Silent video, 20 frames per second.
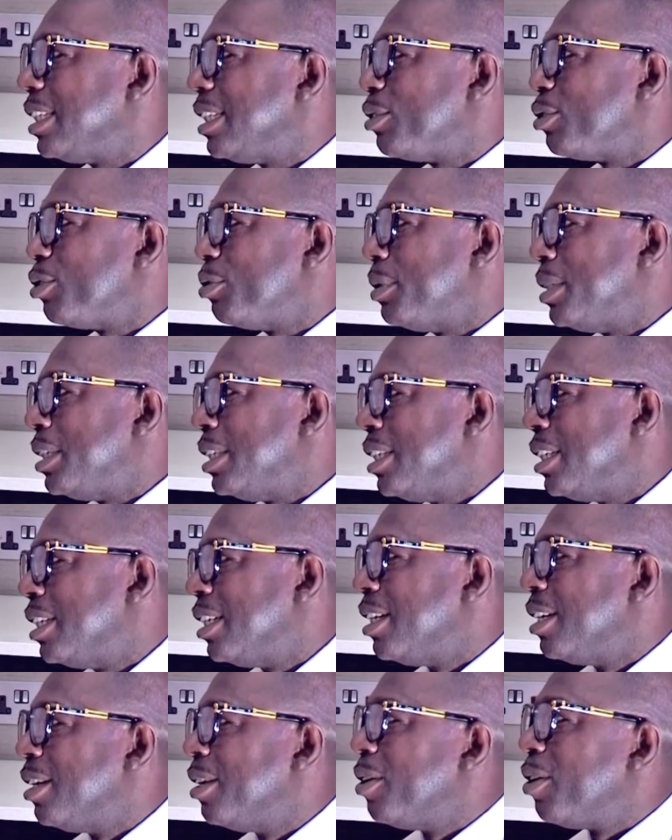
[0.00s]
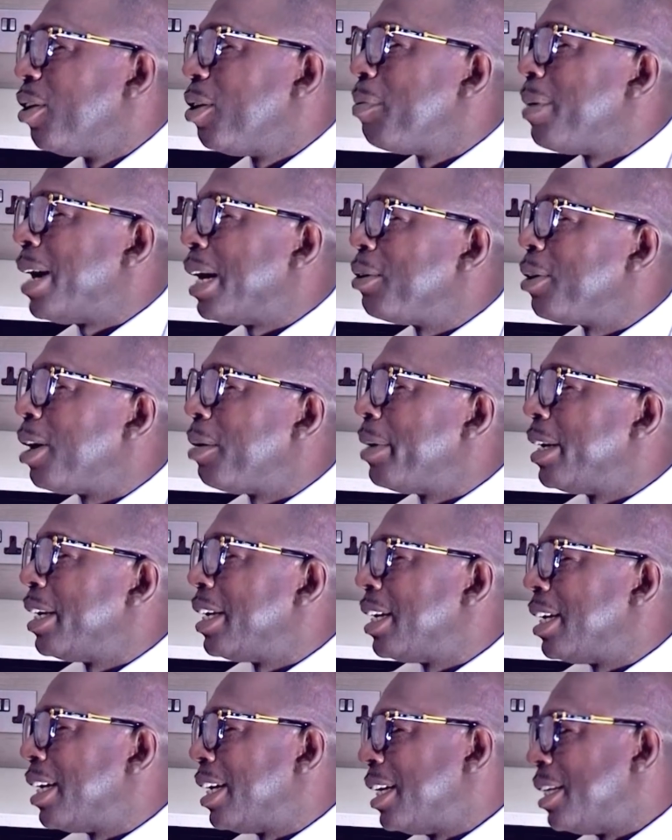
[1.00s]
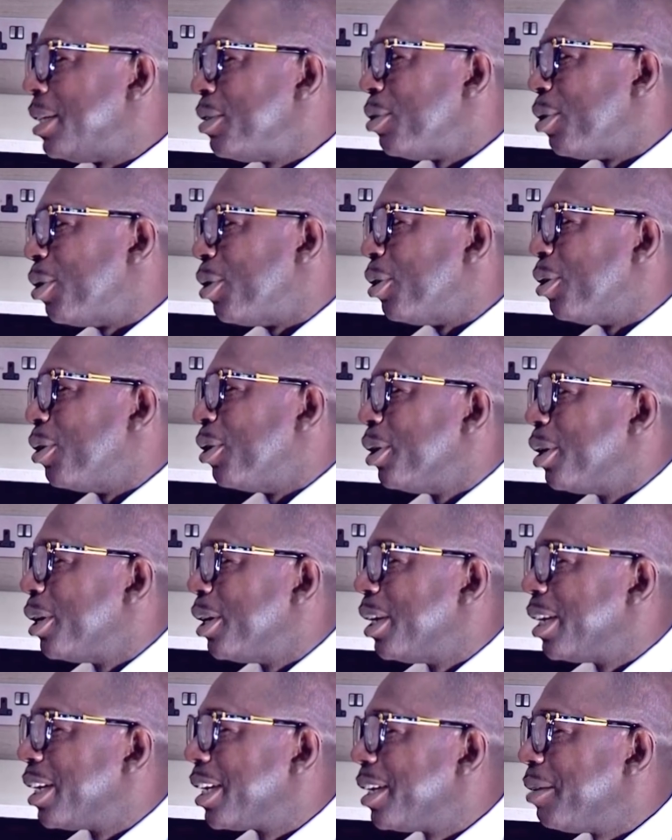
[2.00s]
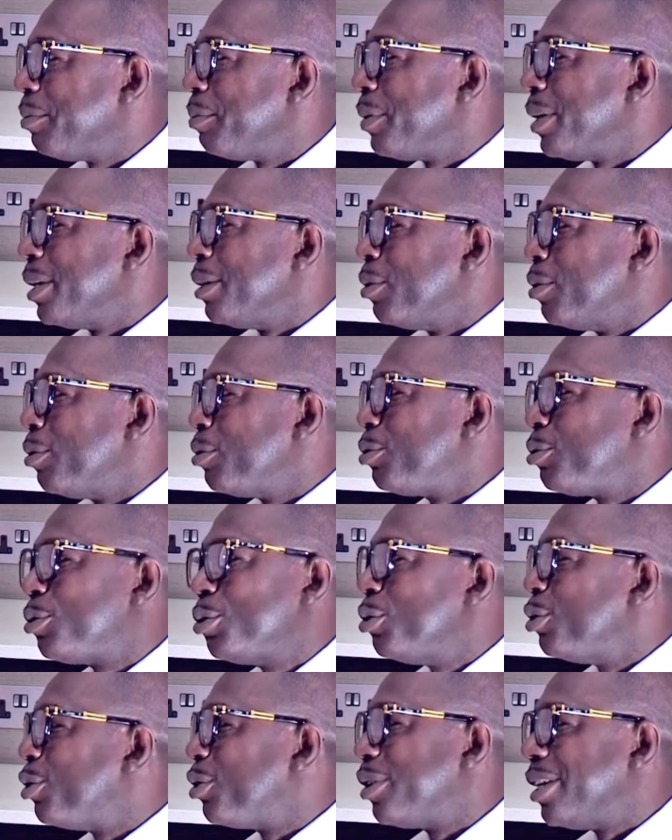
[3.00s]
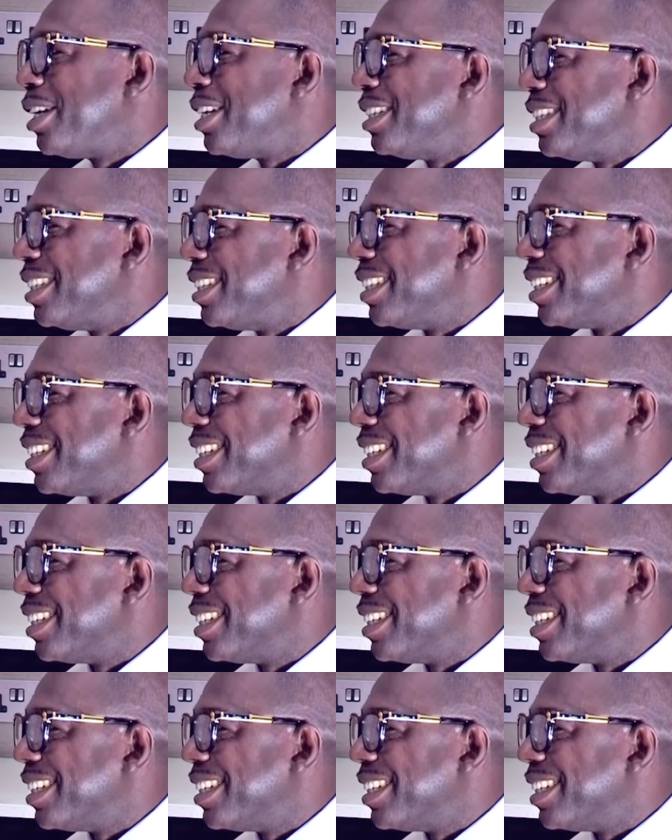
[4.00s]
90 days will be. Obano, a year or campaign, to the credit."